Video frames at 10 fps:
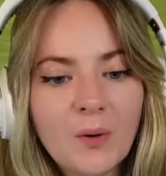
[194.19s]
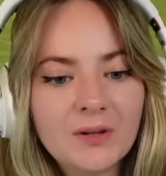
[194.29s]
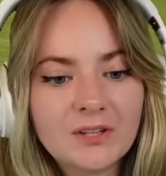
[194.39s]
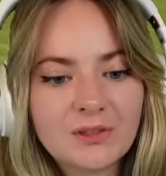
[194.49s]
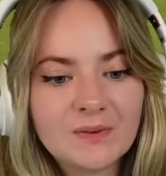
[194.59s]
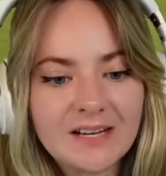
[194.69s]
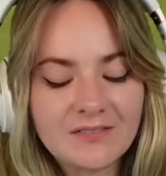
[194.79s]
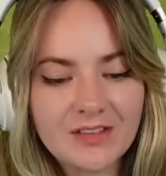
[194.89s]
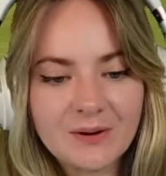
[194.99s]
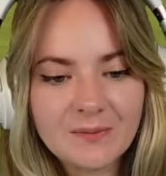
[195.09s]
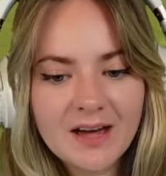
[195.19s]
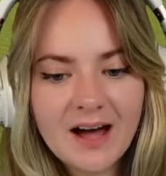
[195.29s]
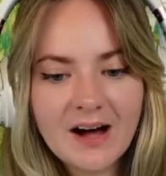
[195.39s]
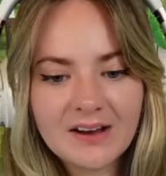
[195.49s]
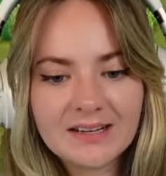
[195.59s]
All 3 of them
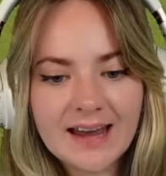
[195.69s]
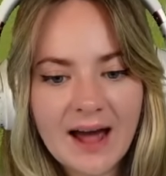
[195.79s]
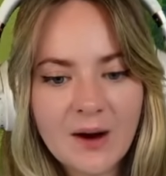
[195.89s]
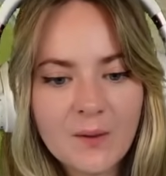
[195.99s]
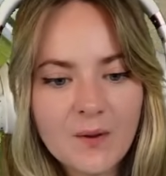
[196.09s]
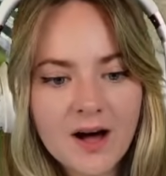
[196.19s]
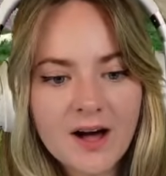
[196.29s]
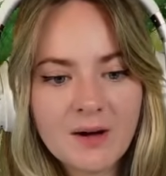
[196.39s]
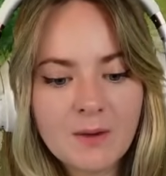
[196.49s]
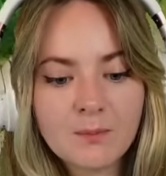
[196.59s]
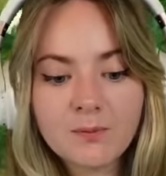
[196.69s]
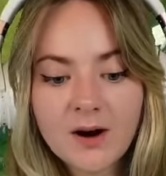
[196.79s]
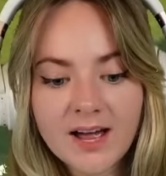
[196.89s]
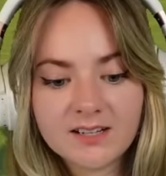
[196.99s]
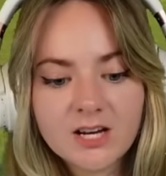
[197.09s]
are now
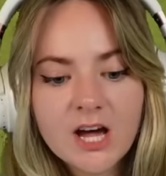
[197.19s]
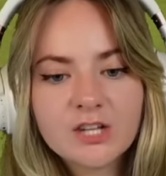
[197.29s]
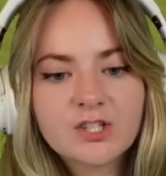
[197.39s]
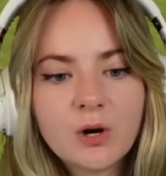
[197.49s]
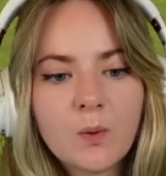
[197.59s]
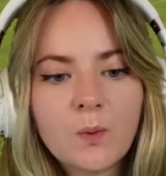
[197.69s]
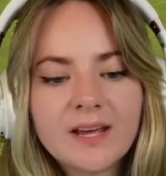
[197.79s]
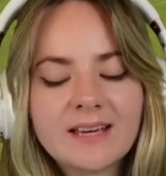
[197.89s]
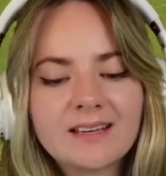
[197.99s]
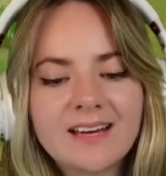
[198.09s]
bred. So we